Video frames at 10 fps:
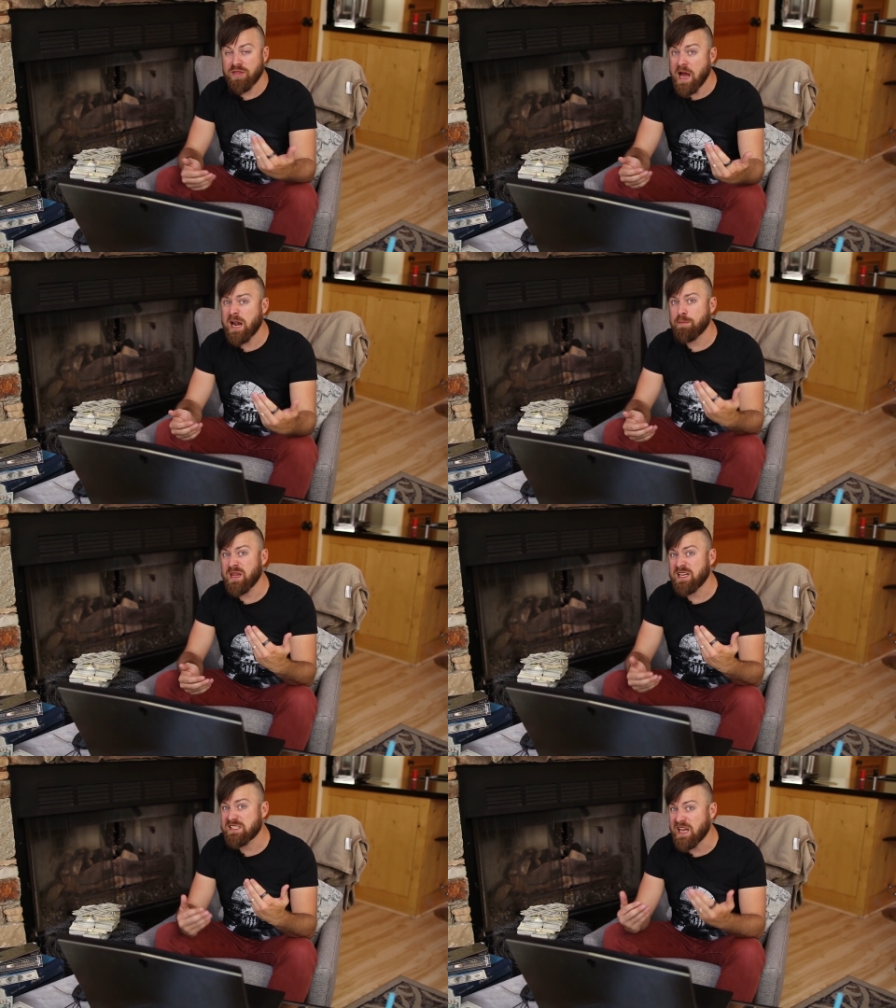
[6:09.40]
That
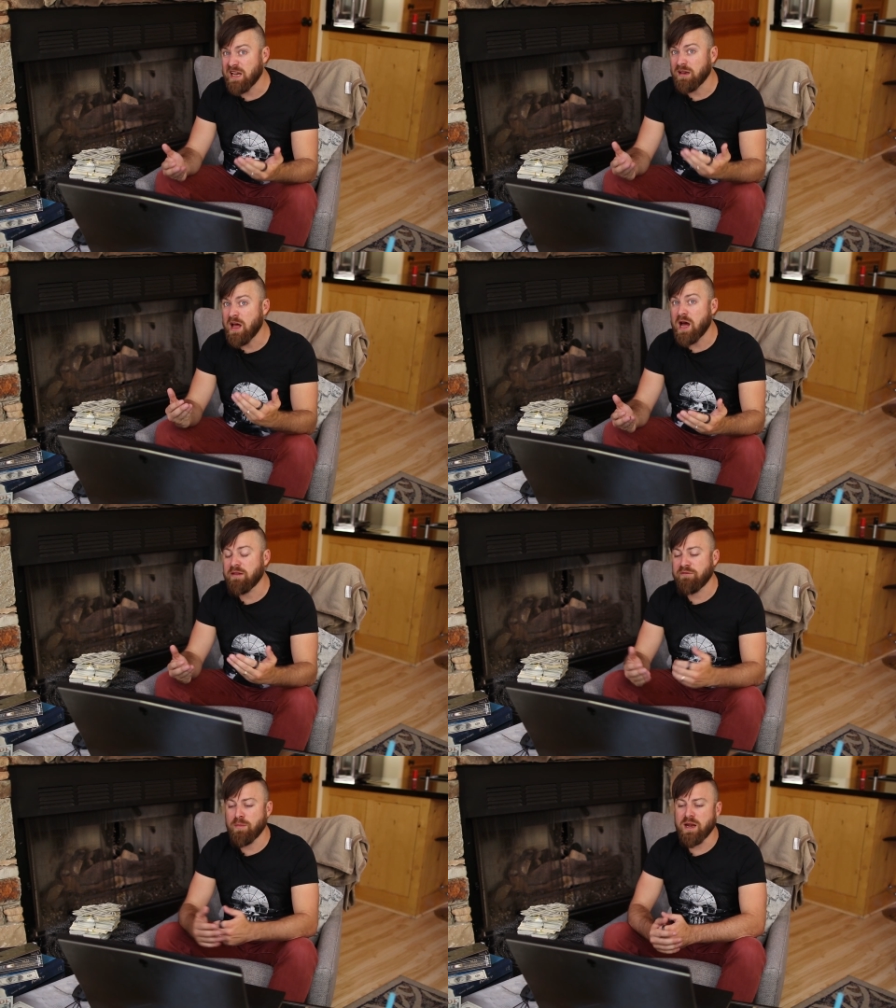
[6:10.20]
means a lot
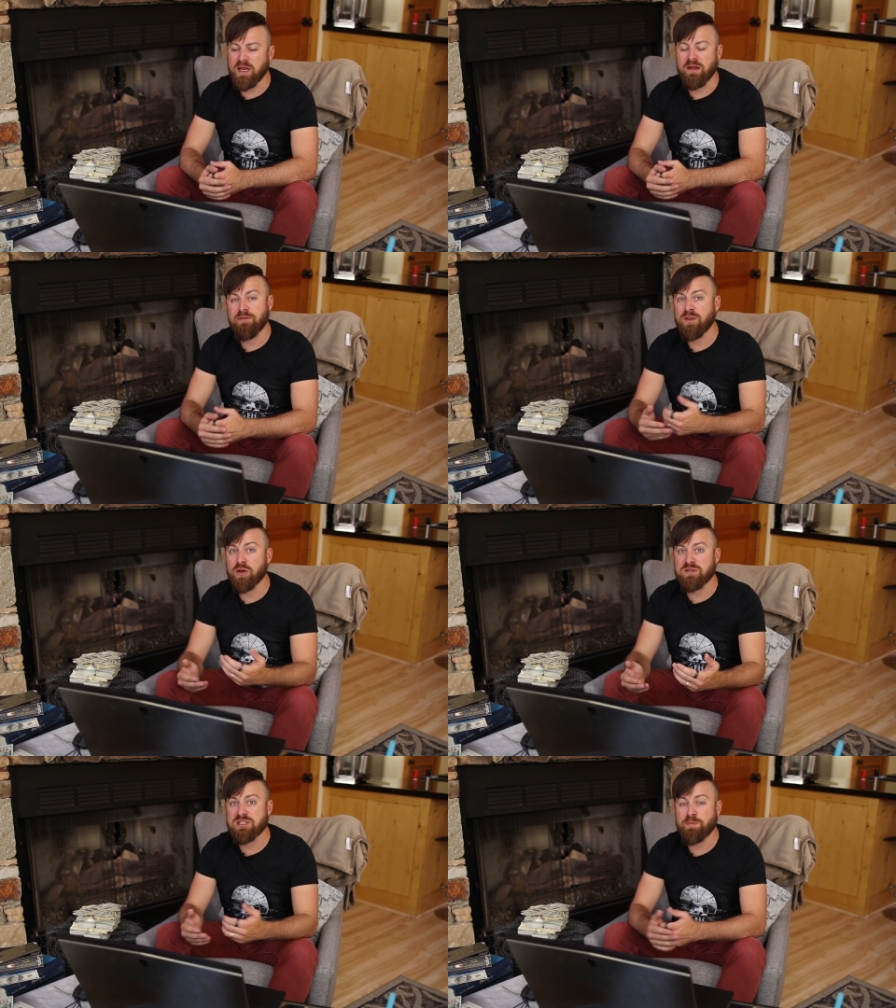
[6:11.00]
of money. If
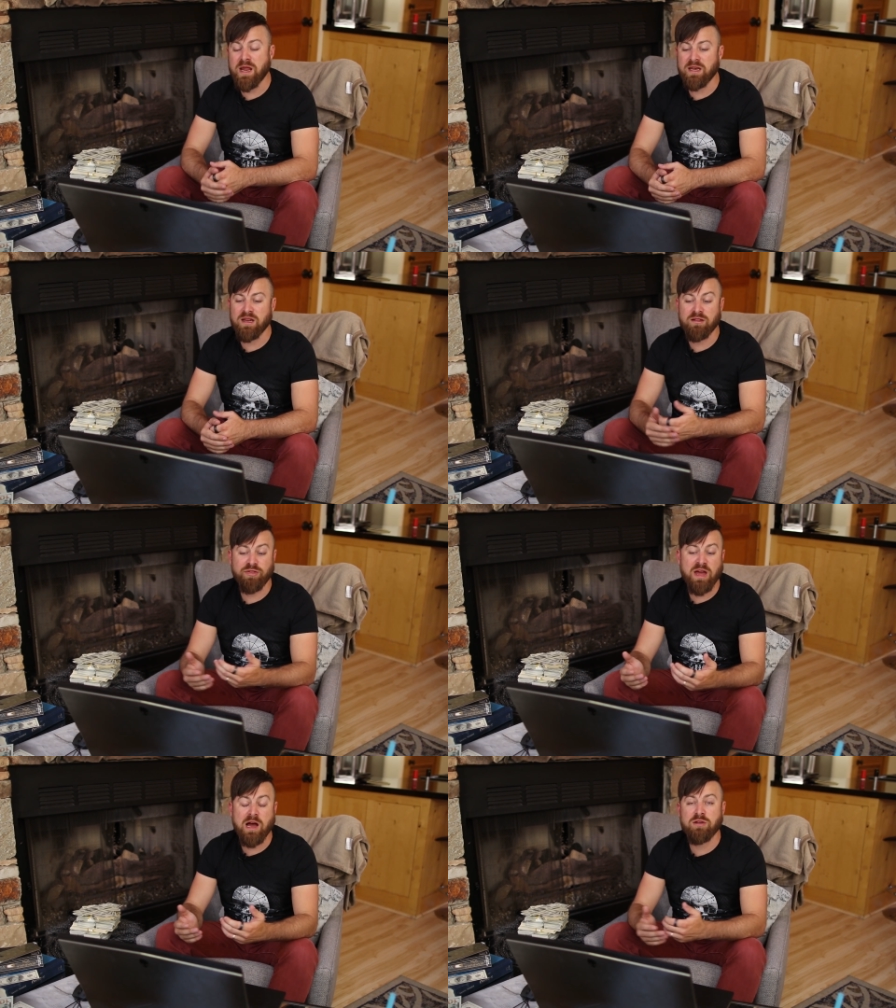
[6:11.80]
you're spending
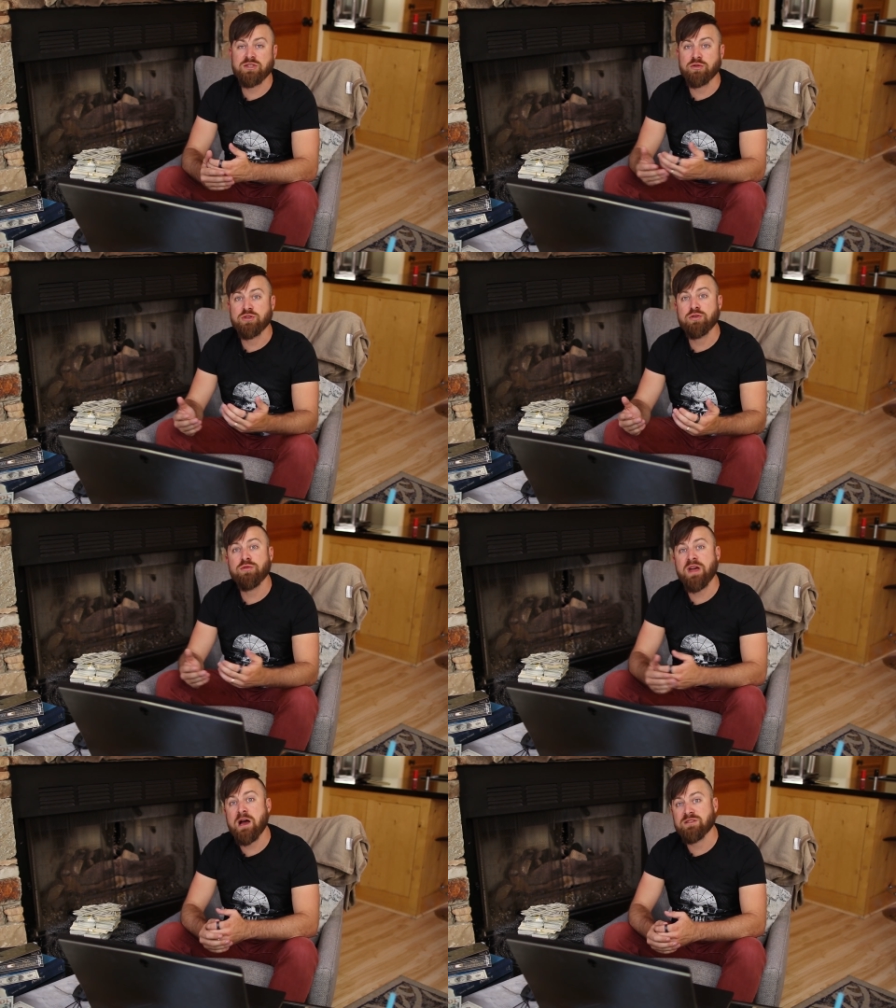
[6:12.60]
$1,000 or
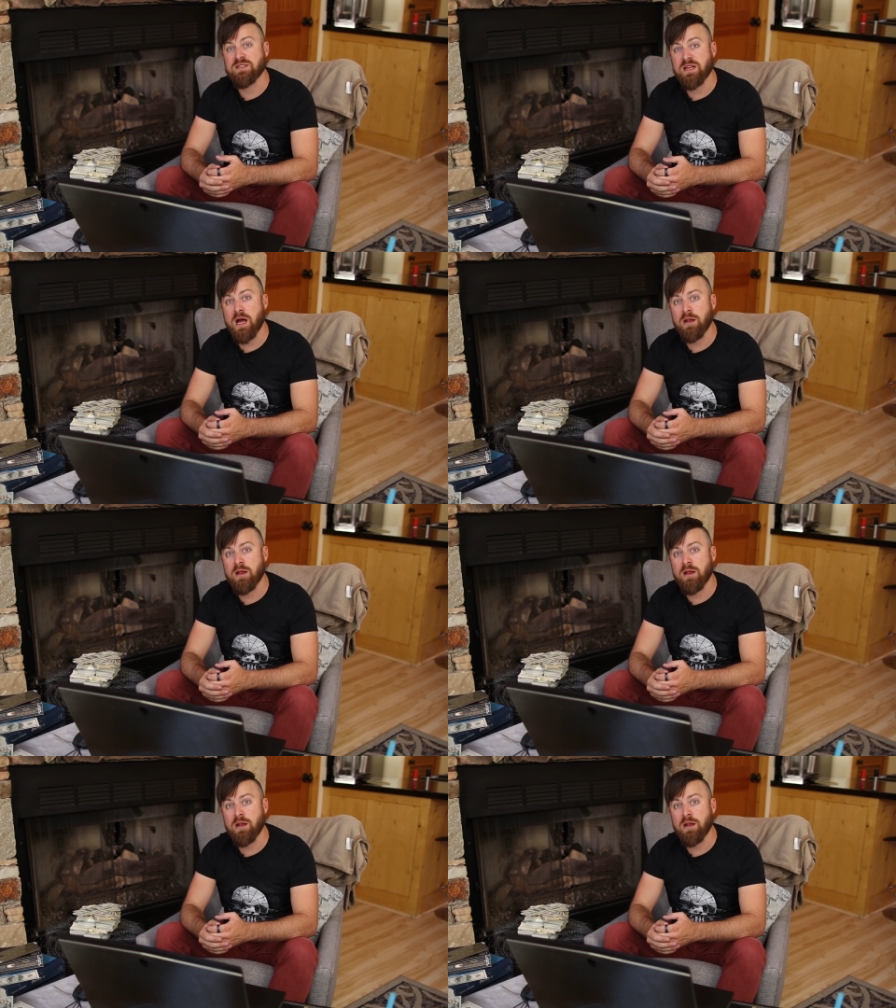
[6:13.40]
$2,000,